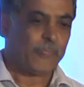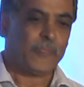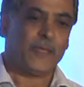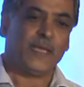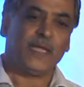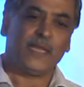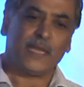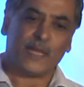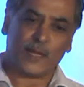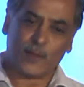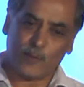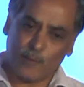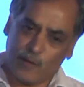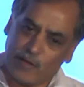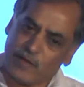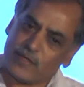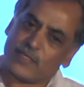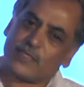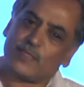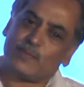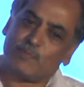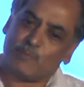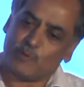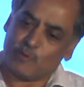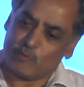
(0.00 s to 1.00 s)
In a
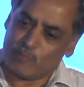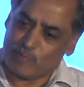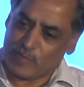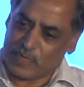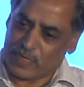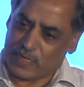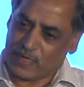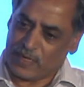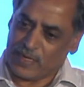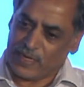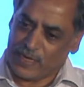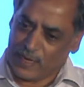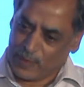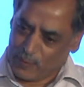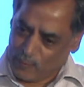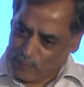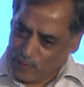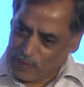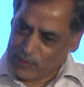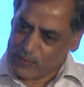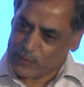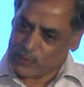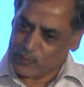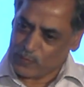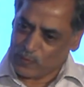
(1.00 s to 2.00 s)
quartz movement, in a
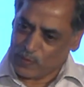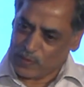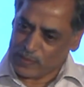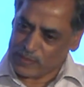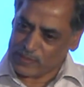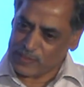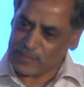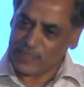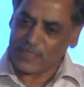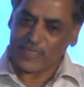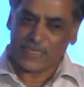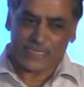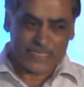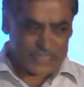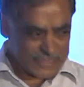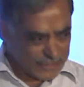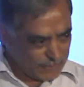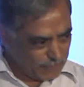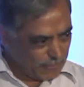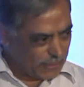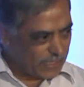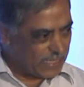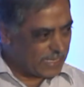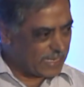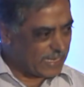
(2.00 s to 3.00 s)
quartz watch,
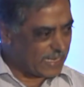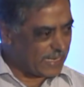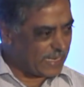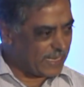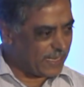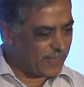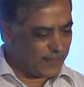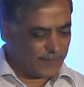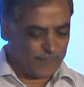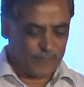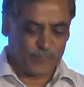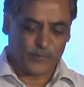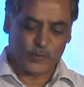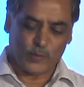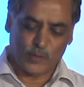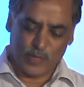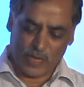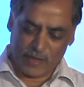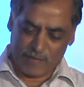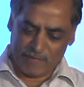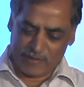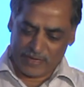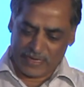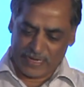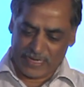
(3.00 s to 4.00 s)
similarly, you
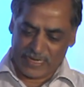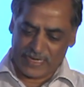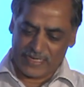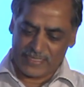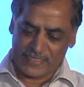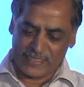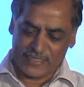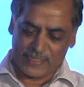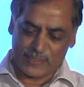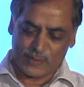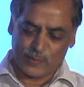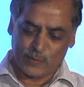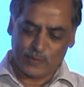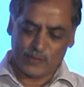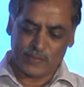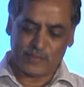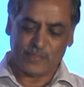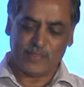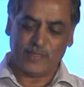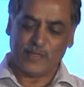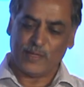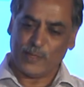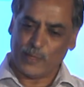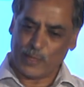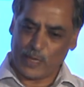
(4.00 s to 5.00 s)
have an energy source,
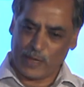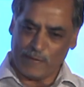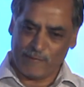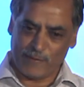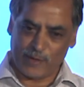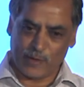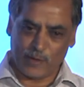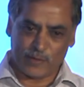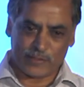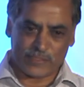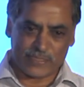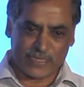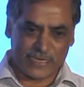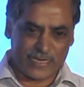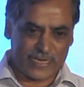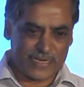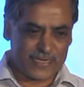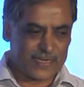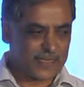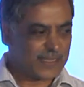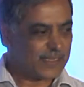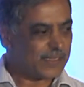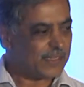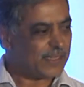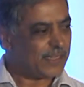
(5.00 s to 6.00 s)
you have an
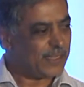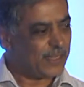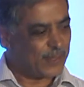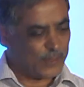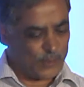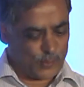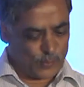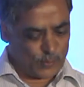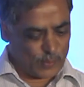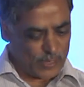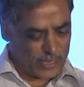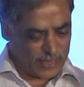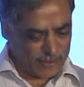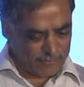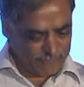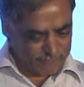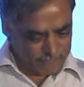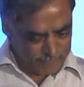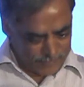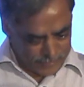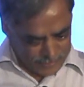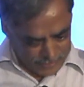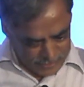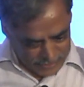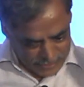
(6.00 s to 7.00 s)
oscillator, you
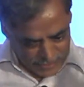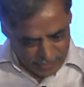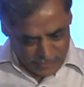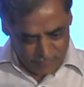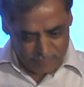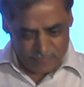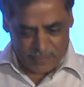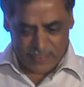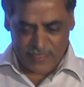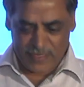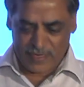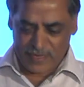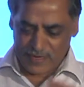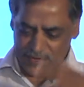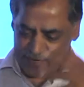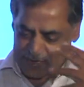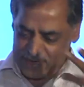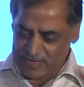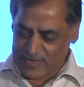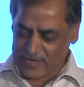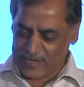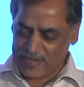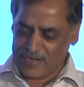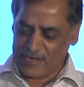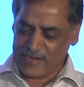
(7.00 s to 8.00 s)
have a converter,
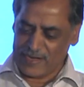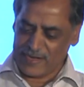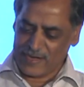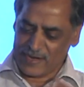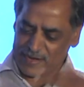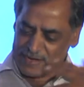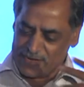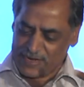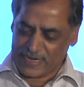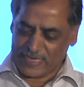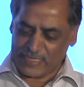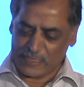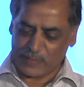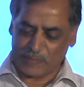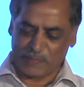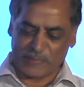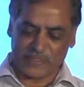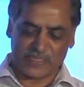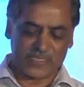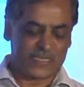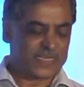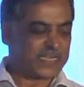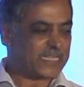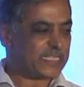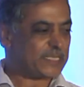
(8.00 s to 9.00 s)
regulator,
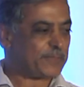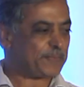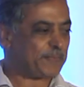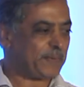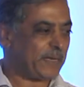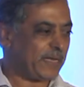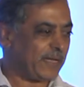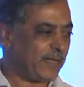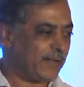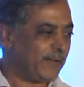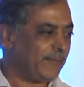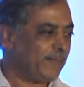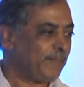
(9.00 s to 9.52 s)
transmission, display.